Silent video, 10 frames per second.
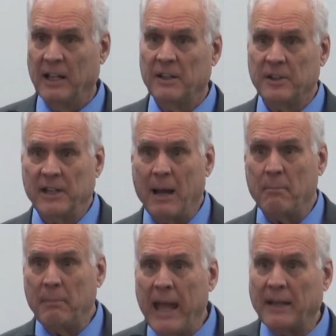They're
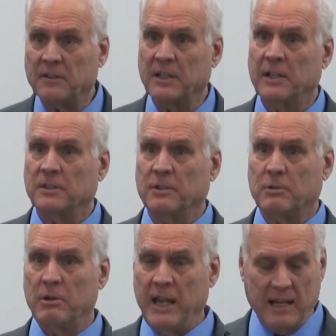not meant to
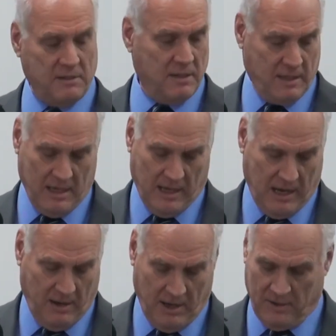create
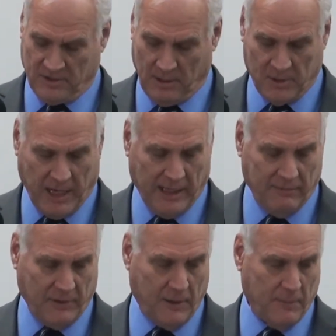uh, uh, some kind
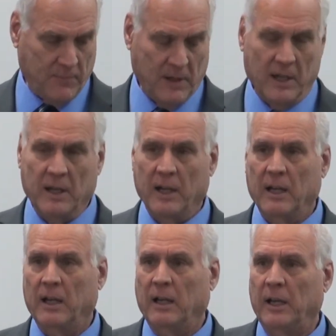of a,
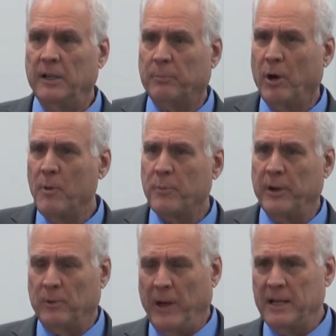an
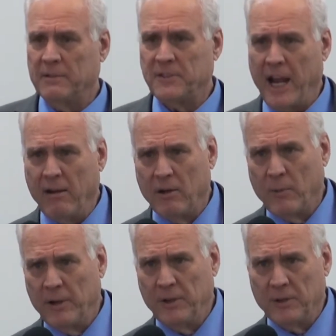appropriate reign of terror
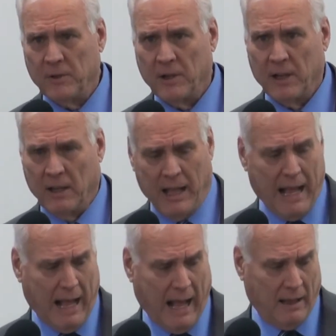where you're
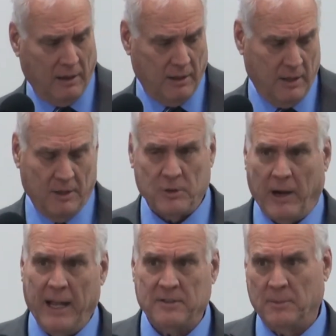
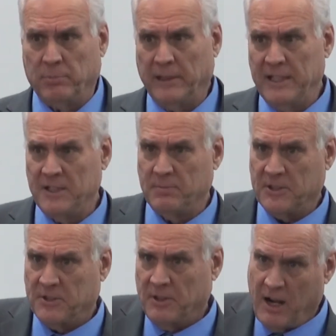trying to please
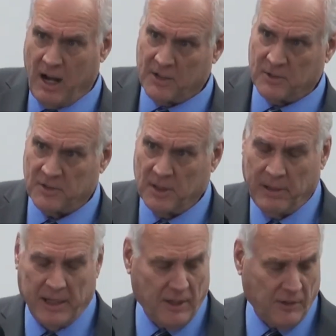Mr. Cox or
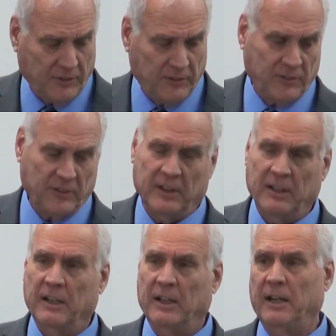somebody else's
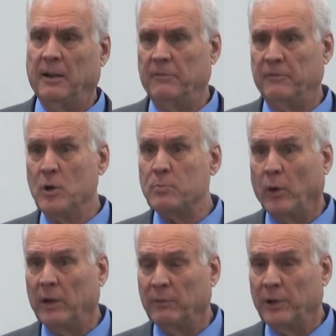uh,
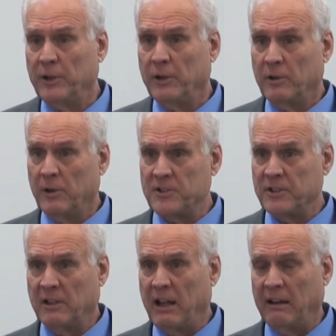viewpoint of whether you're a
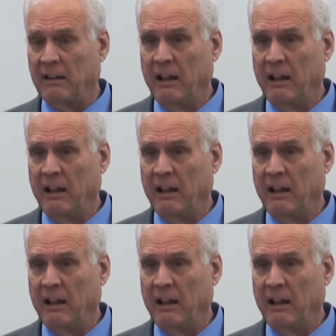Christian or not.